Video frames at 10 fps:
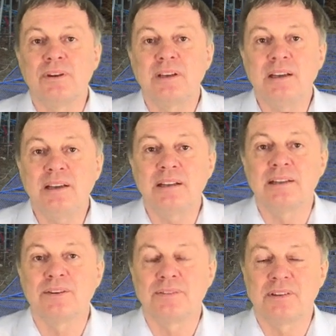heat
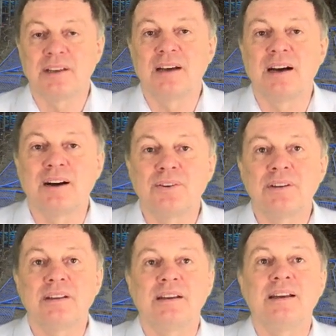of the
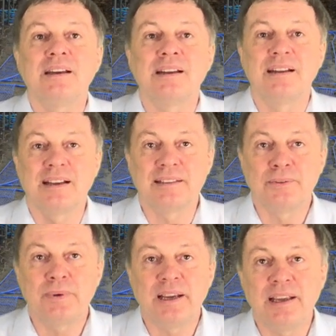ground in another
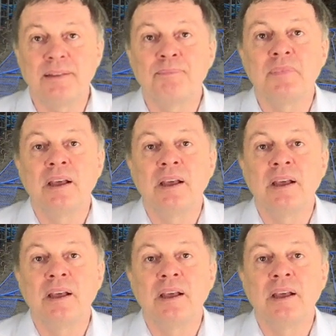way.